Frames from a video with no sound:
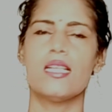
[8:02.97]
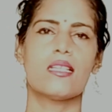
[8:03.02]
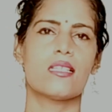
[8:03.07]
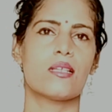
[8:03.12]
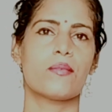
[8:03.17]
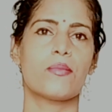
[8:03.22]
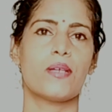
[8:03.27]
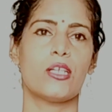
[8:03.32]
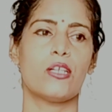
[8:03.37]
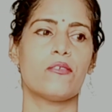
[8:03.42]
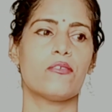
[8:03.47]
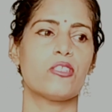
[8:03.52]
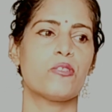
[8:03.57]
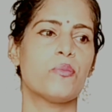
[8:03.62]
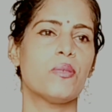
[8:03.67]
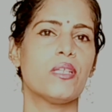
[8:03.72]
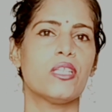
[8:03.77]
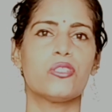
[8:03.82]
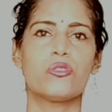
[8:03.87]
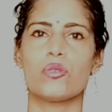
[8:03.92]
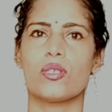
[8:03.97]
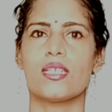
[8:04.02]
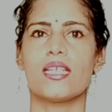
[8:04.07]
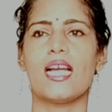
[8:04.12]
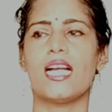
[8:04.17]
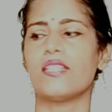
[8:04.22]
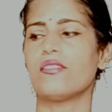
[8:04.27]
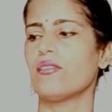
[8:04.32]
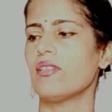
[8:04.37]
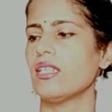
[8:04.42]
some kind of a spiritual
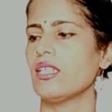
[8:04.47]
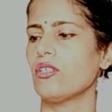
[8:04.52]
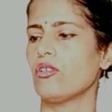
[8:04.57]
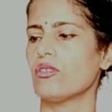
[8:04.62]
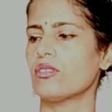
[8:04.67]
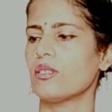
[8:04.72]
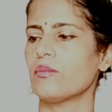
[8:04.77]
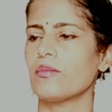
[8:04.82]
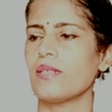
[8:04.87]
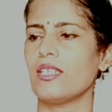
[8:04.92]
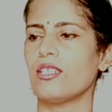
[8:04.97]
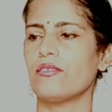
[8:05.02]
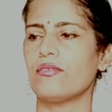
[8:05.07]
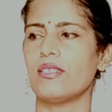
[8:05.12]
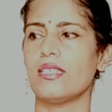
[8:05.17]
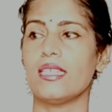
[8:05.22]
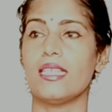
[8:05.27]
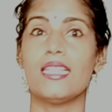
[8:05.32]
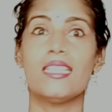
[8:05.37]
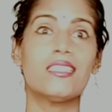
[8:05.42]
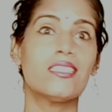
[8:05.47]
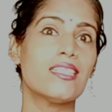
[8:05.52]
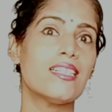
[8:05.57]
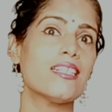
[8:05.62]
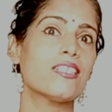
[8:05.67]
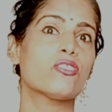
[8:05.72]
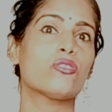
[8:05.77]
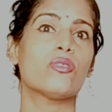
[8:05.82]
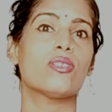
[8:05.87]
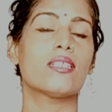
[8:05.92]
gathering or some kind of an
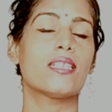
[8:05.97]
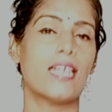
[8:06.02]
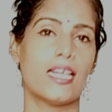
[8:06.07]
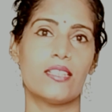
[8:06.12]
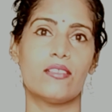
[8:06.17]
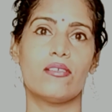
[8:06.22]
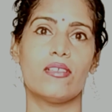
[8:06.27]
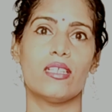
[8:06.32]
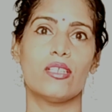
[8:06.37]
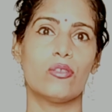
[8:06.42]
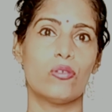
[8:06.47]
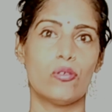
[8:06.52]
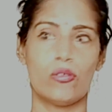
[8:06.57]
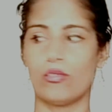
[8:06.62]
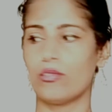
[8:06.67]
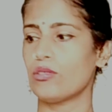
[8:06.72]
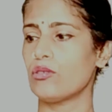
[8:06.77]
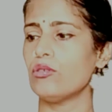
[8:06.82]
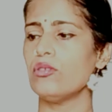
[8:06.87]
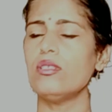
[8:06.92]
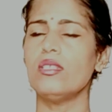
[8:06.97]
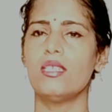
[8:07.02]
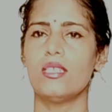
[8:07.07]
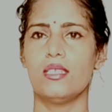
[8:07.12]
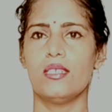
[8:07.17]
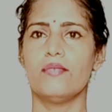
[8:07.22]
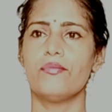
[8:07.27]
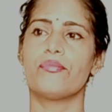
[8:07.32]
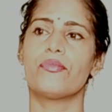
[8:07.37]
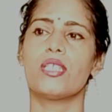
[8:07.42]
intellectual gathering also.
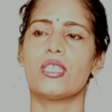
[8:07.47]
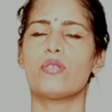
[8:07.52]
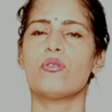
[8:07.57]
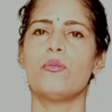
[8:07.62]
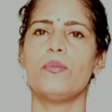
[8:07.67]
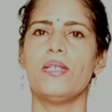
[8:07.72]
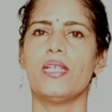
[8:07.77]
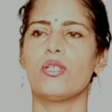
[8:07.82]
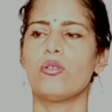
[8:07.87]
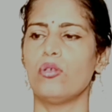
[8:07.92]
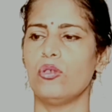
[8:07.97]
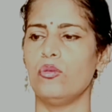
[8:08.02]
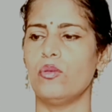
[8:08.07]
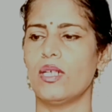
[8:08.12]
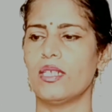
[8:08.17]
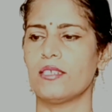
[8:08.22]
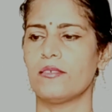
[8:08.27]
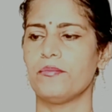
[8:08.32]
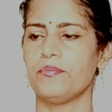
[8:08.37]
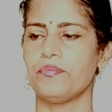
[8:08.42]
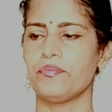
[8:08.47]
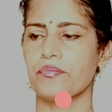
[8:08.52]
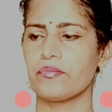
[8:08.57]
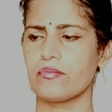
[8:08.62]
This would be a good one.